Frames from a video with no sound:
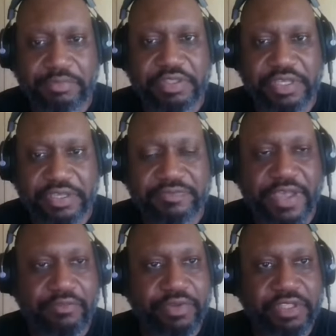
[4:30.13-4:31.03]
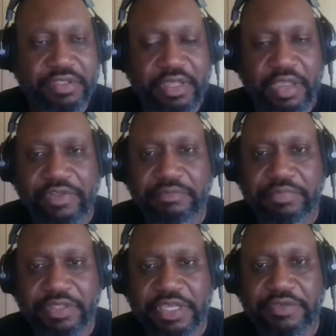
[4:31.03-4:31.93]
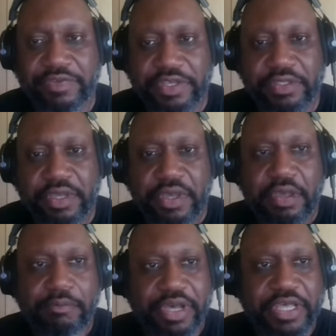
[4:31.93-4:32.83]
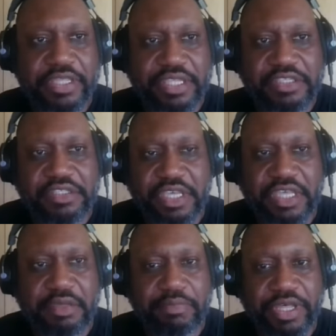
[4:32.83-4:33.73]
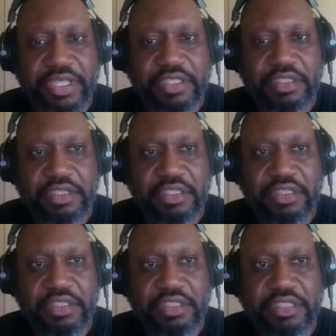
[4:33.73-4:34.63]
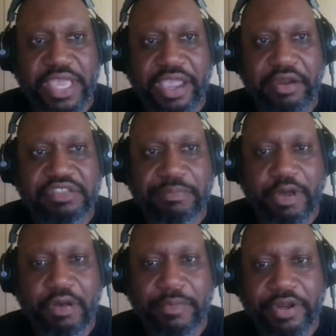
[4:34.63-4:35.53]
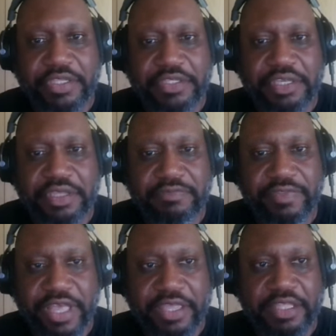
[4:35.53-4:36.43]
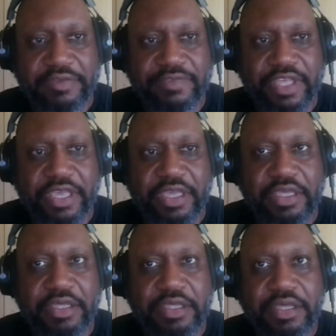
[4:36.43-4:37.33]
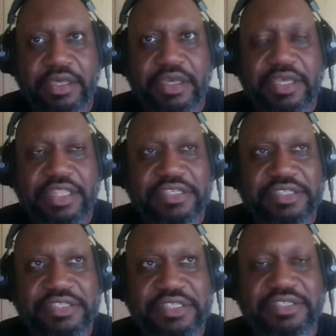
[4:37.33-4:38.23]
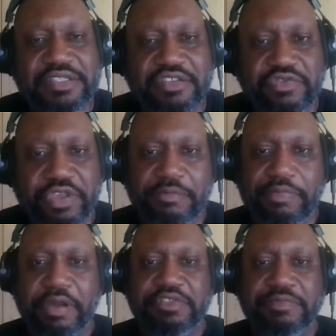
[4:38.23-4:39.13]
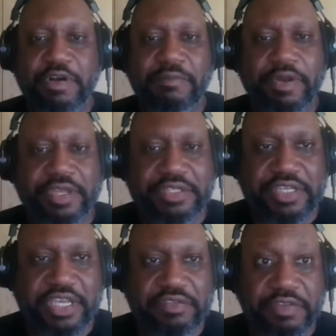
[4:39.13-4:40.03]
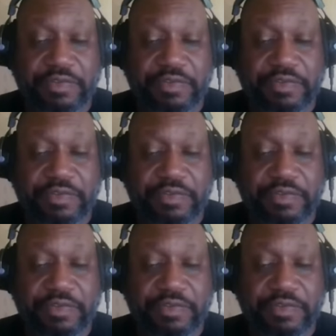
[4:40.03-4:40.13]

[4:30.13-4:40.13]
I believe. I really I really believe it. But it's it but they are a small market teams. Like if they if this is this is the tricky part with small market teams.